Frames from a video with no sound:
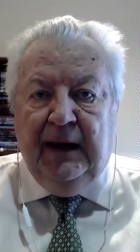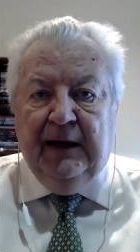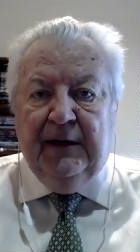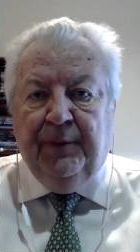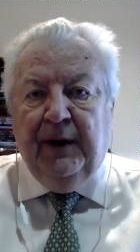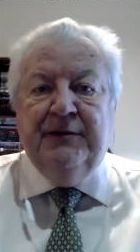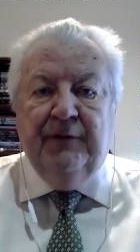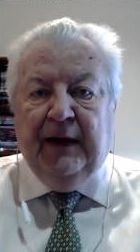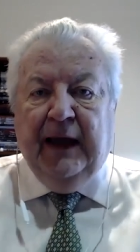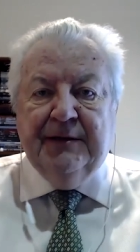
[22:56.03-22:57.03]
And the price
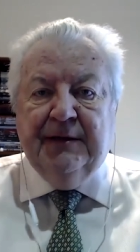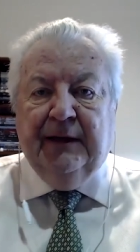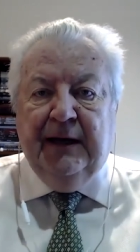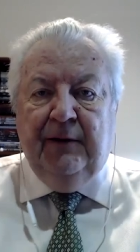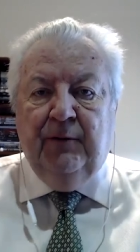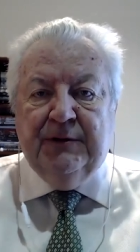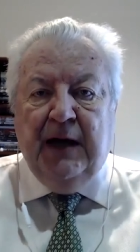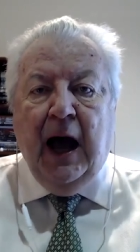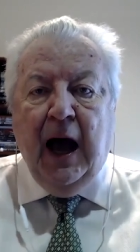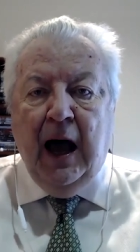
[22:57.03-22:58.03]
of gasoline was
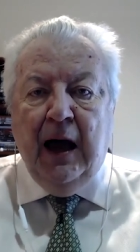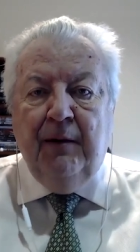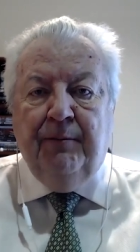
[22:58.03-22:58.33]
high